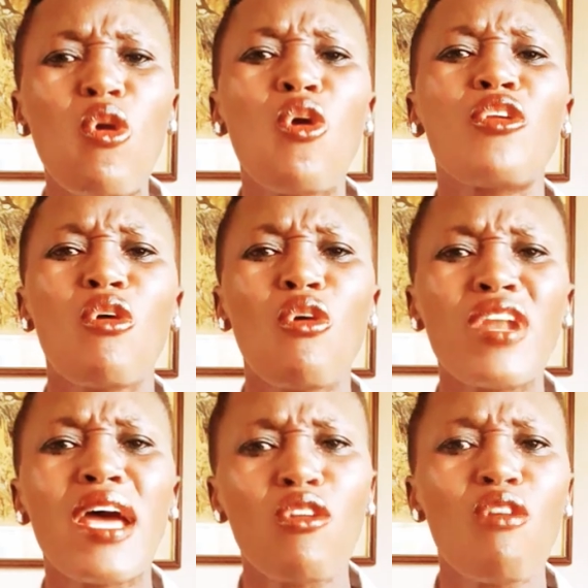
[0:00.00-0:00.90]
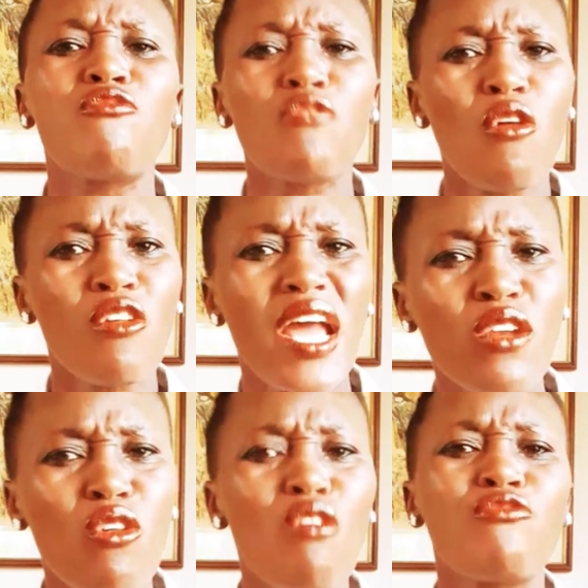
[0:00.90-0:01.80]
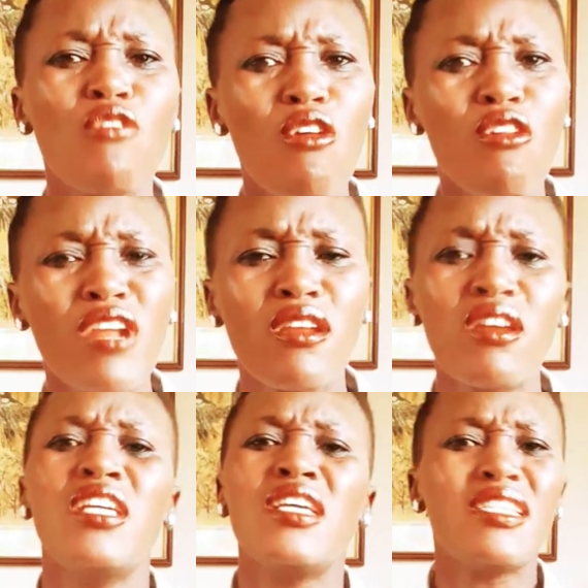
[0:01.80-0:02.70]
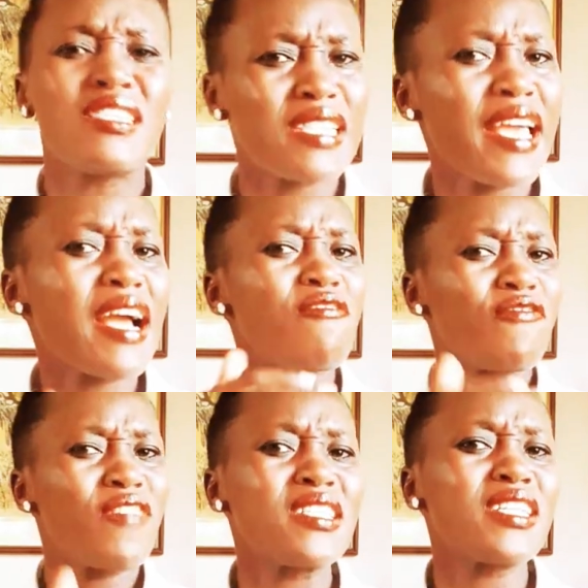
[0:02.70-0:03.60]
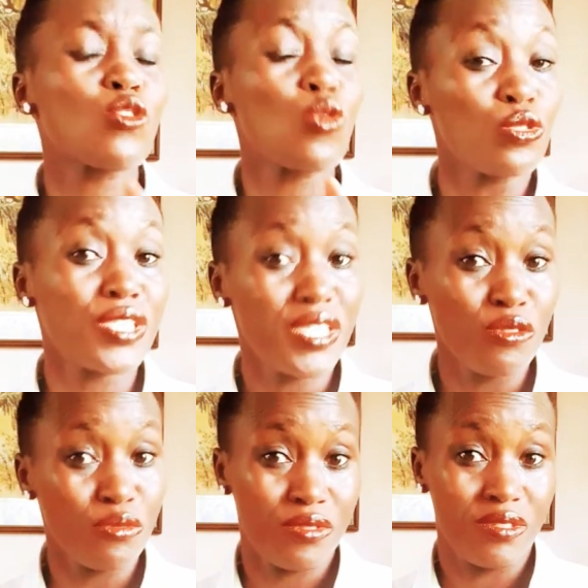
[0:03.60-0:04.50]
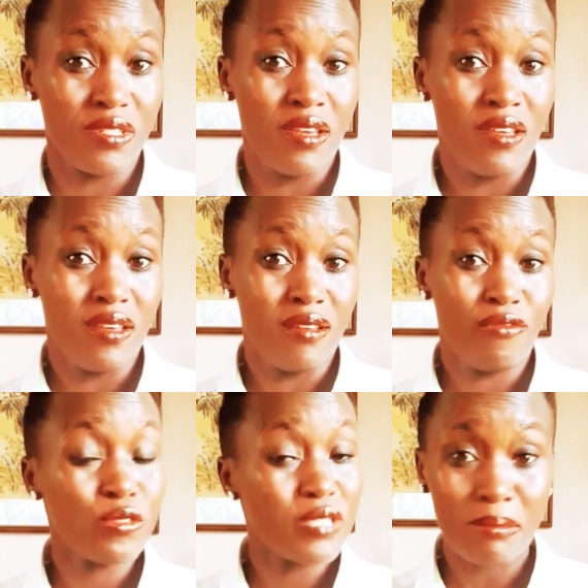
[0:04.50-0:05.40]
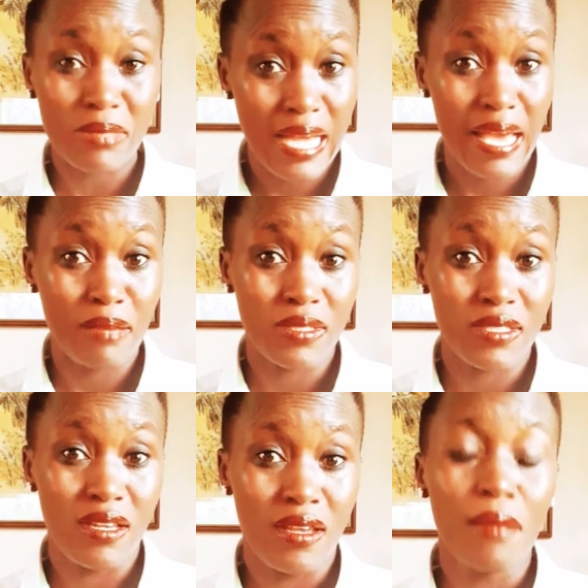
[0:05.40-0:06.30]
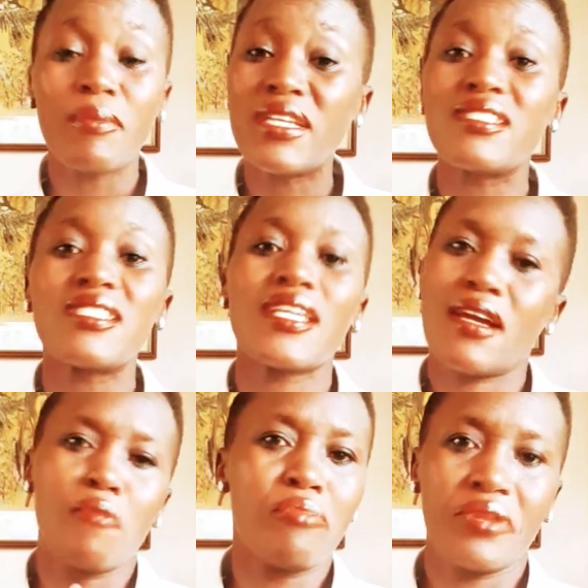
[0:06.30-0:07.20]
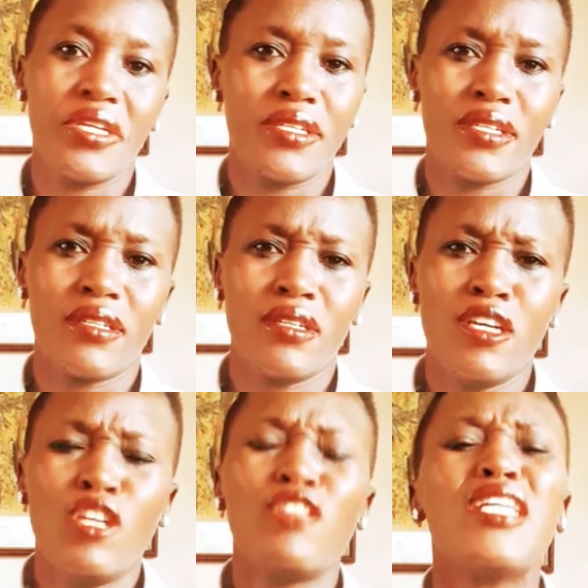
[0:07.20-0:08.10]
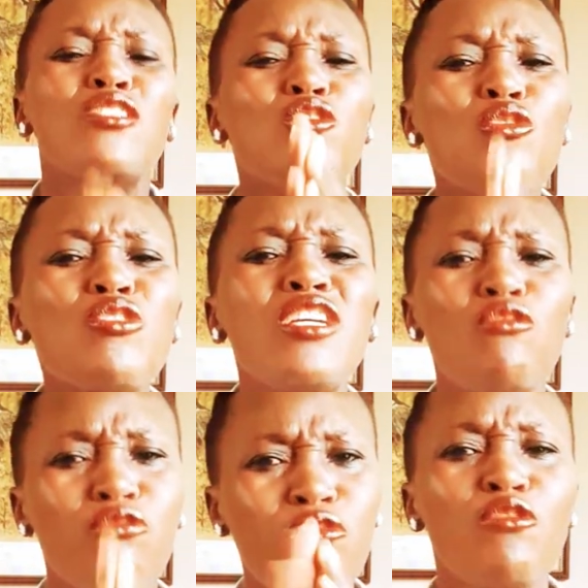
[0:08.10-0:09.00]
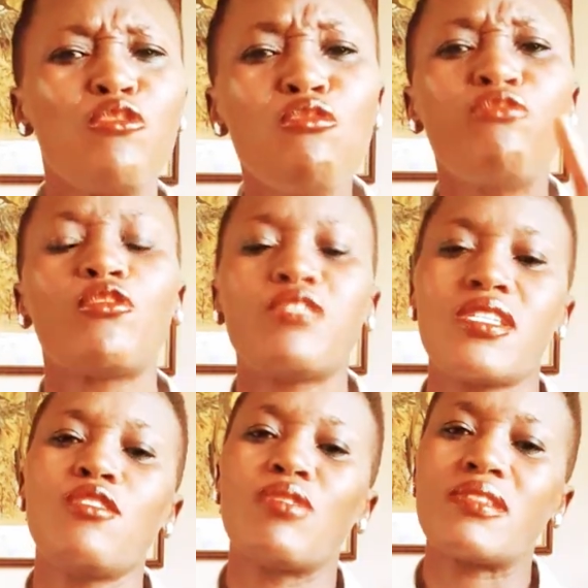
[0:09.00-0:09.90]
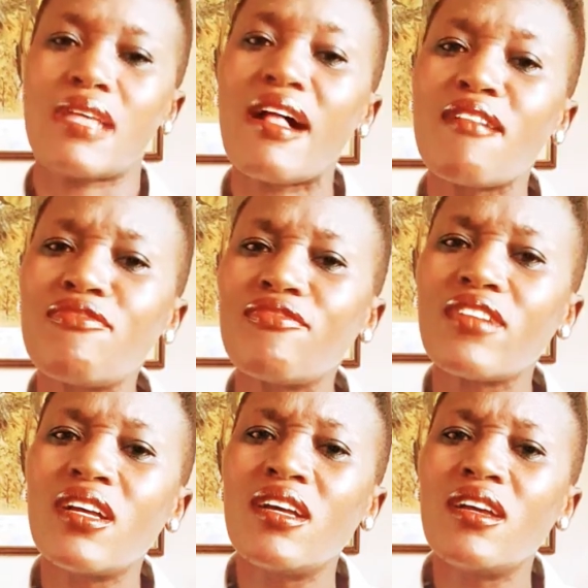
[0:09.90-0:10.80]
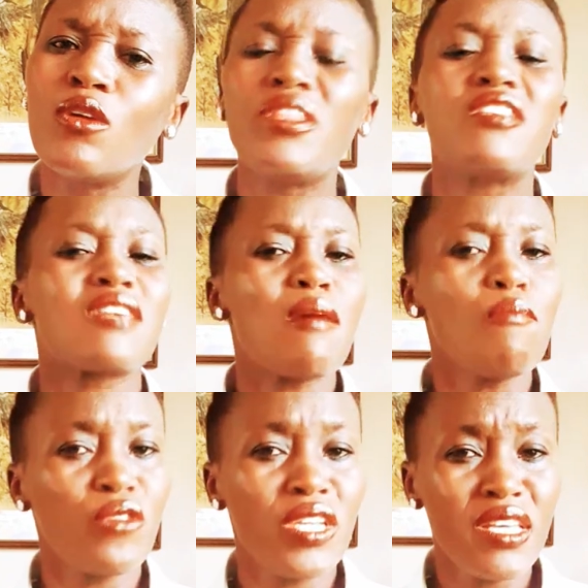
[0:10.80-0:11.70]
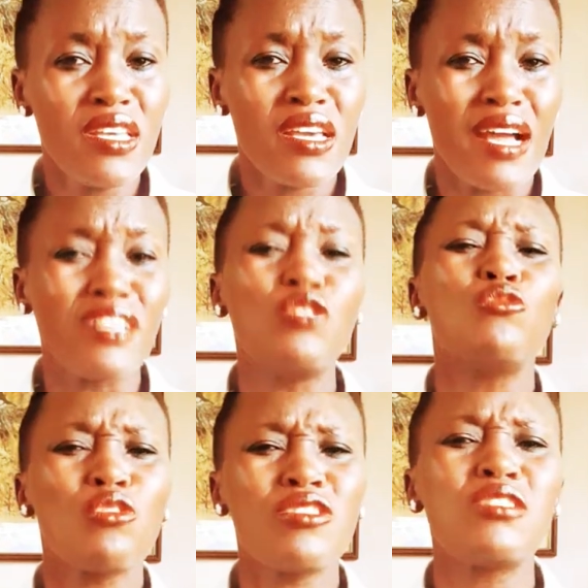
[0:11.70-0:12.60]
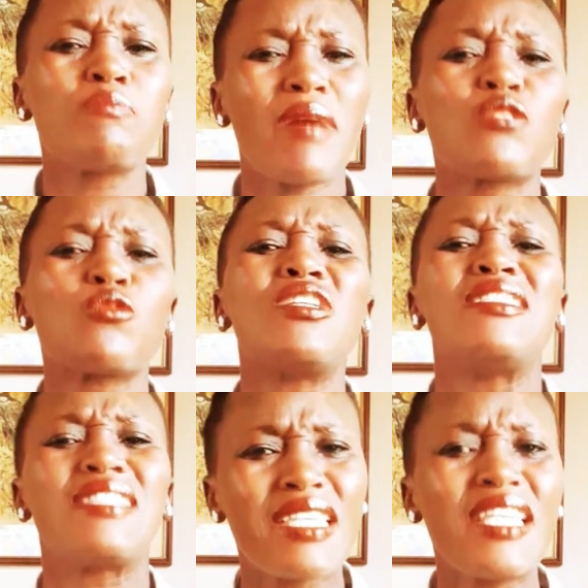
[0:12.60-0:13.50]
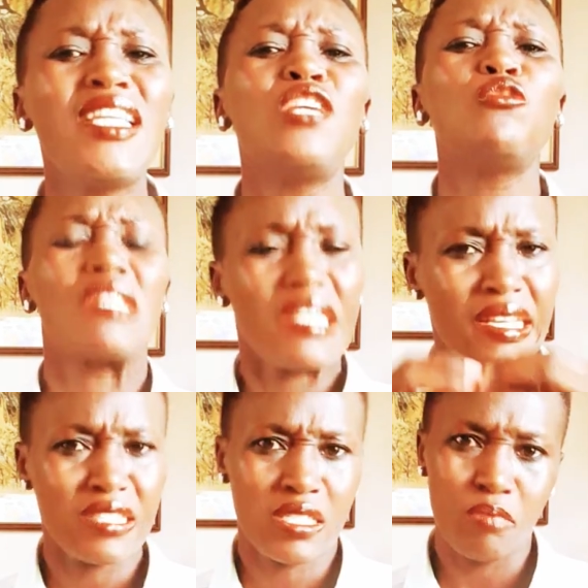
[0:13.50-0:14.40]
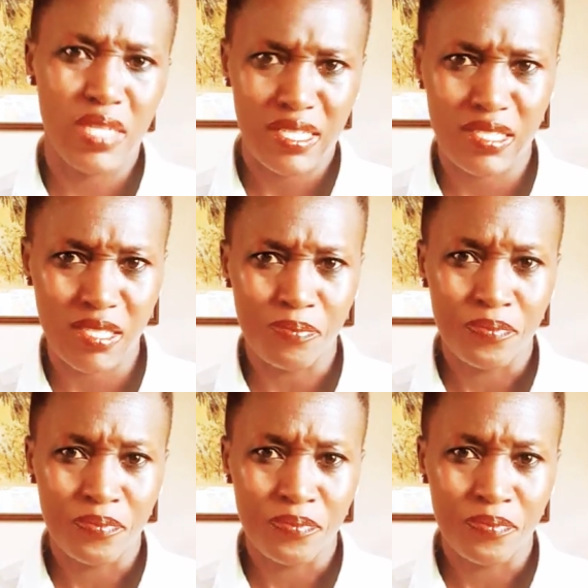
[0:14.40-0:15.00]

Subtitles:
on and off, on and off, it's like a fight that continues for some times, please take a break. There's no need of you forcing yourself with somebody and you know this person is killing you in the next minute.